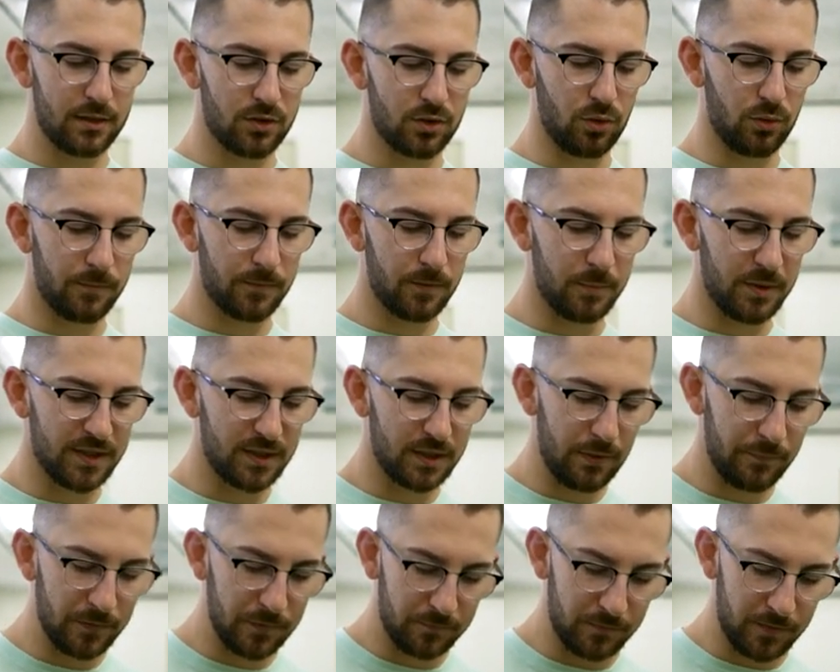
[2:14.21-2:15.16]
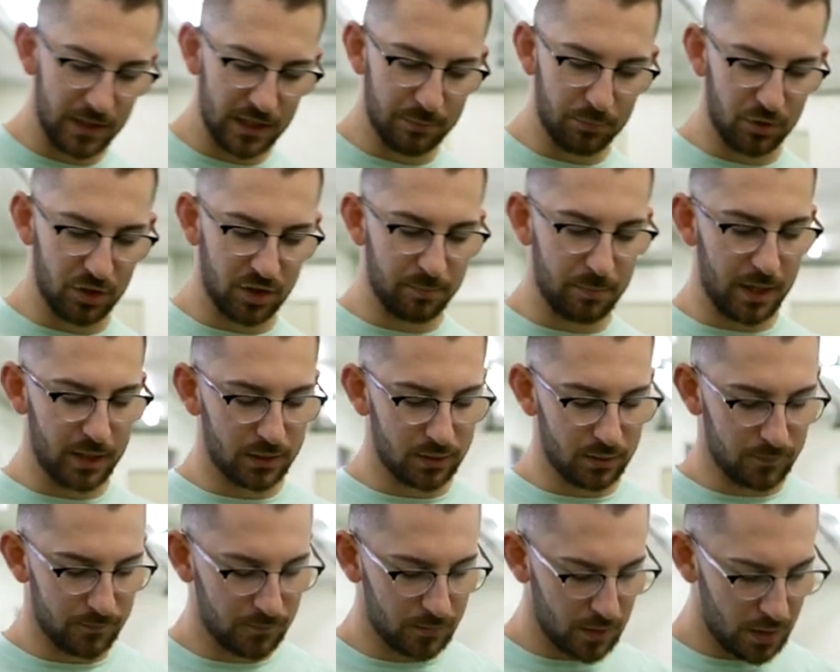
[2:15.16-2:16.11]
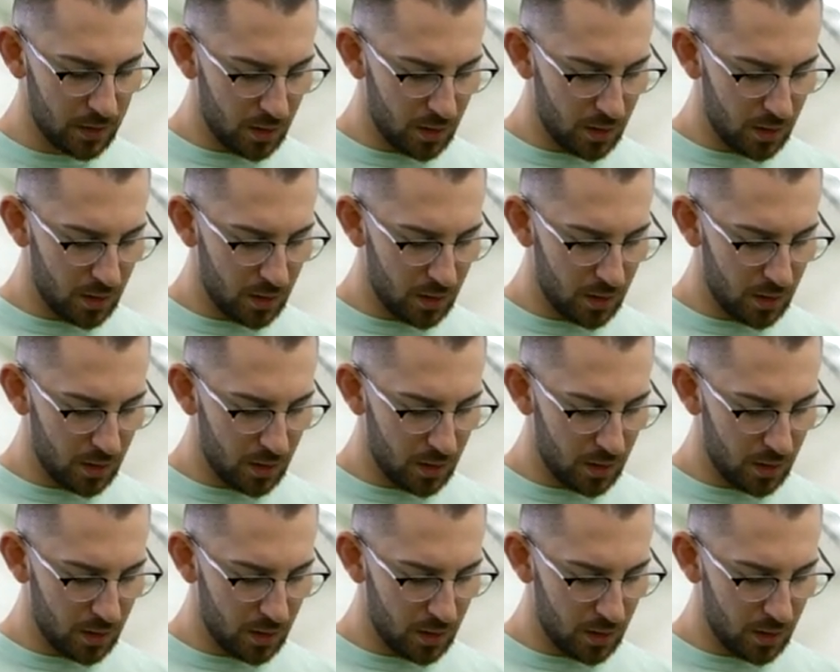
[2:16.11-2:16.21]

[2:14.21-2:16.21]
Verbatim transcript: So from a self-defense perspective,